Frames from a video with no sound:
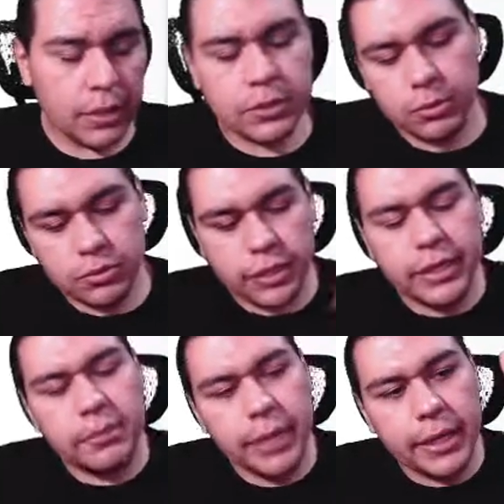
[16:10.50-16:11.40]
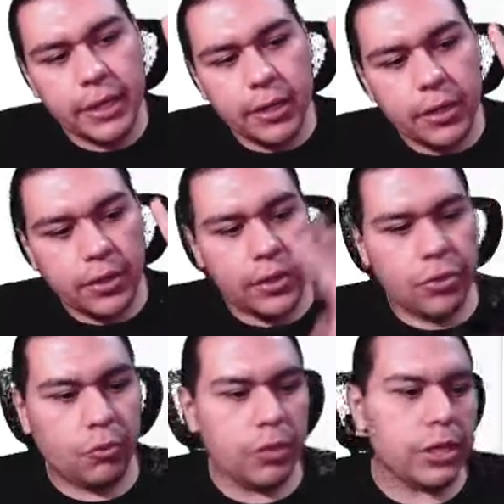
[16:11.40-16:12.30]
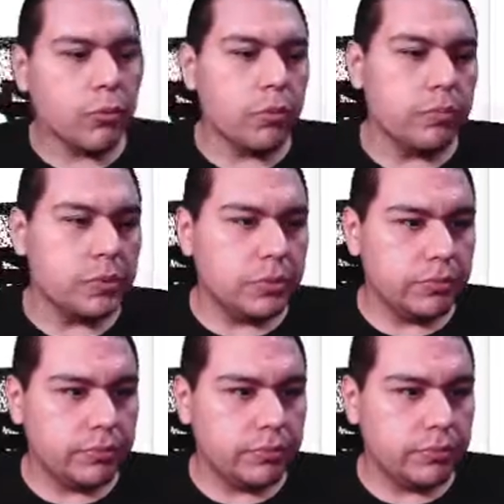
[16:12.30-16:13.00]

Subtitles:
So we're trying to make 3 groups.